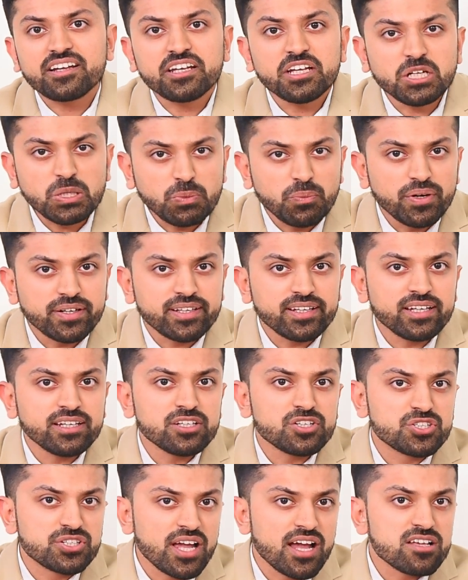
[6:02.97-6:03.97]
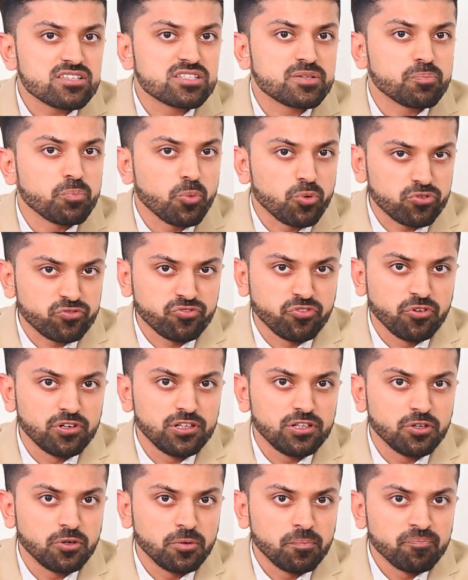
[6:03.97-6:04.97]
equity shares
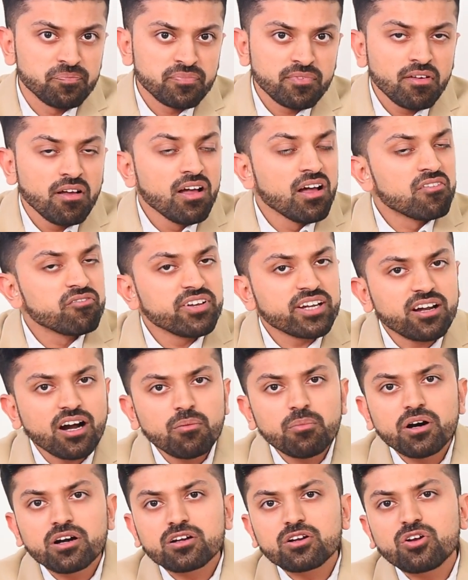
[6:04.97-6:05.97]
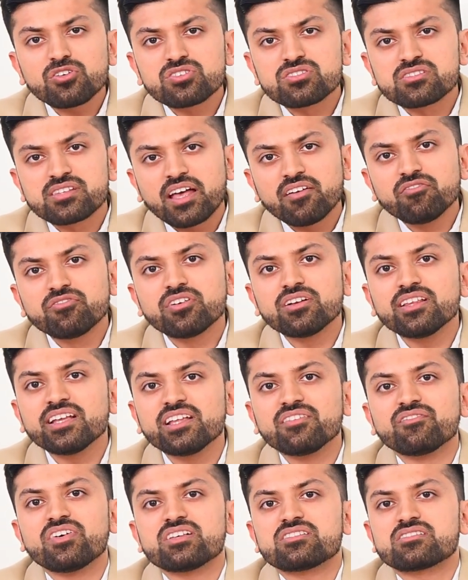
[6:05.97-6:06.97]
portfolio. We come across several
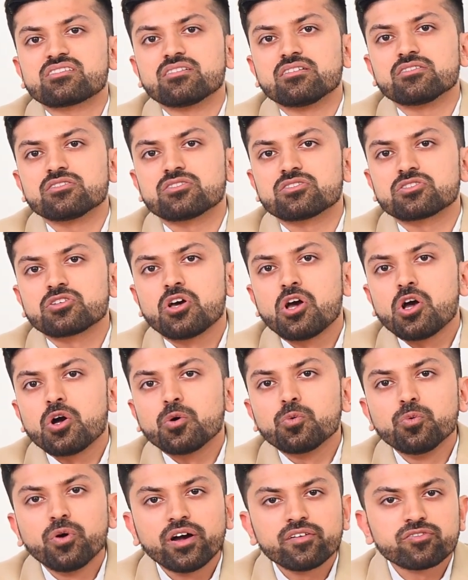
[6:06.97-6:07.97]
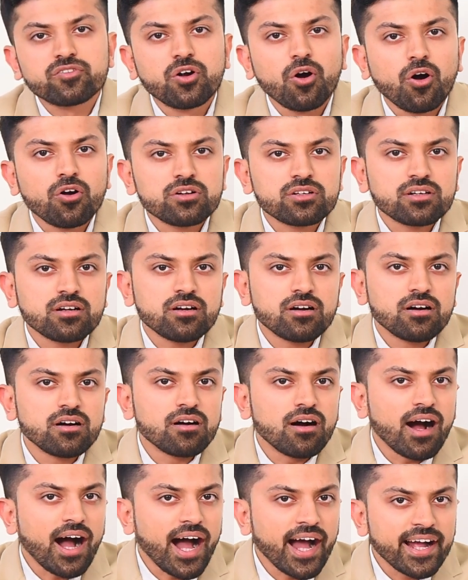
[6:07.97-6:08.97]
investors who have got an
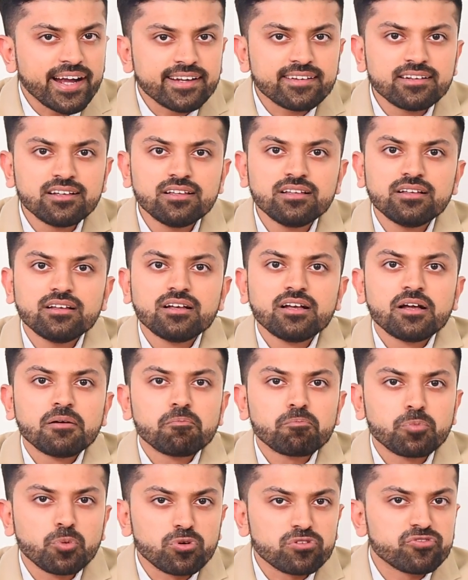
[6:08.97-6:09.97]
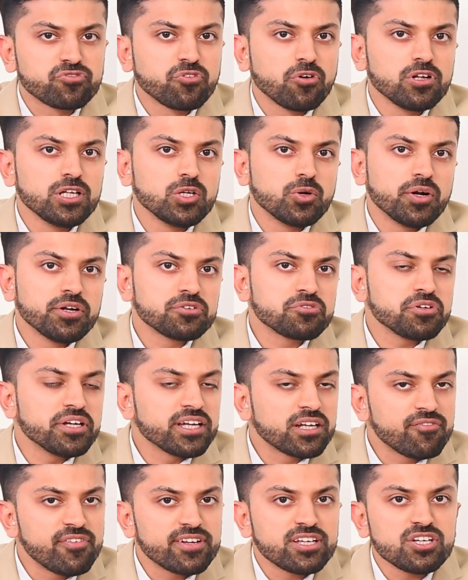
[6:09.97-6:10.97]
idle portfolio into
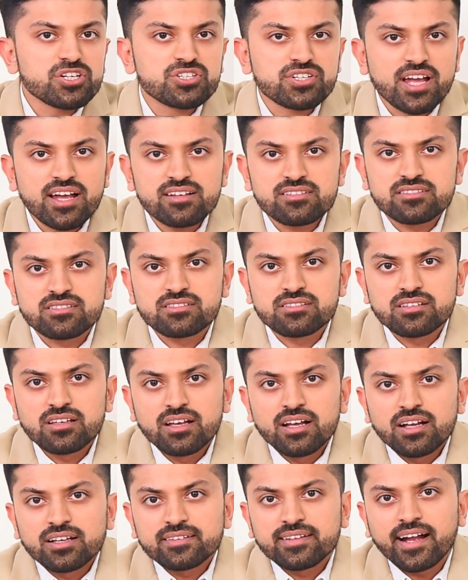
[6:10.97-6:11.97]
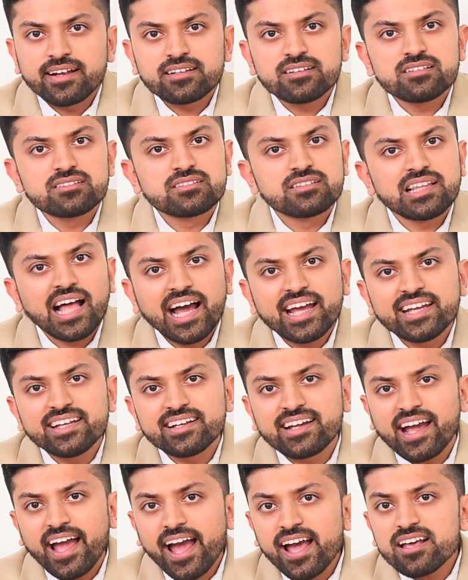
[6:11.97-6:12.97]
equity shares that is lying
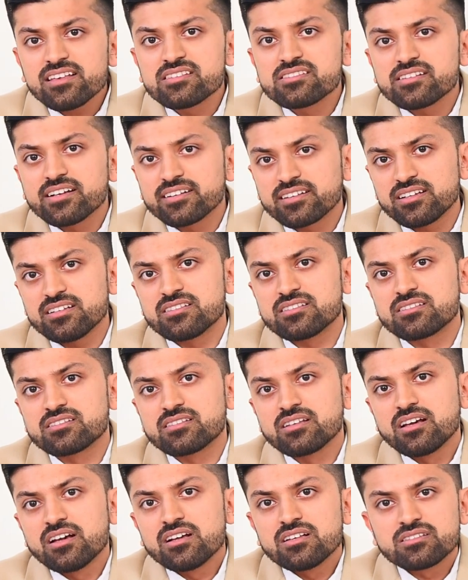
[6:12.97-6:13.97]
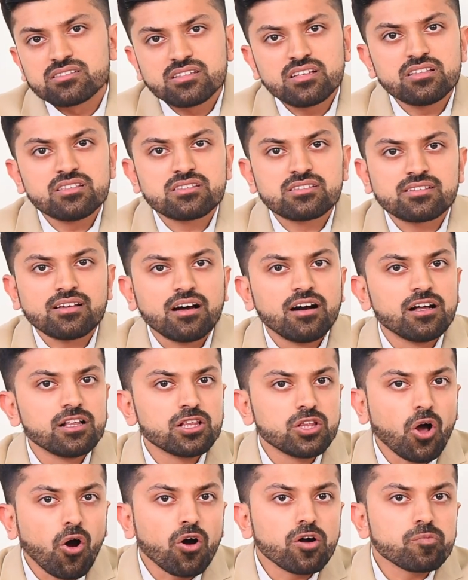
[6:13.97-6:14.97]
as it is since a
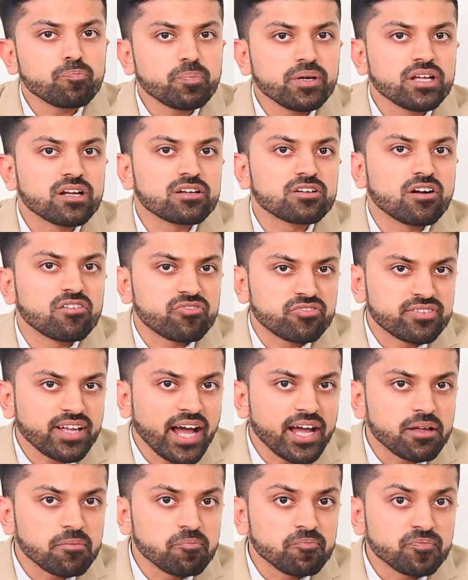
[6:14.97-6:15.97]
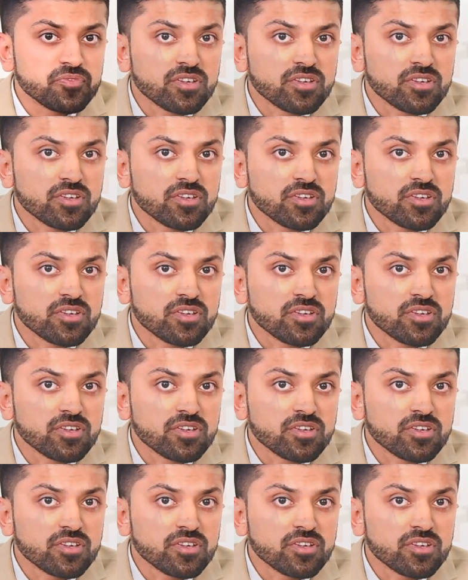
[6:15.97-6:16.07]
long period of time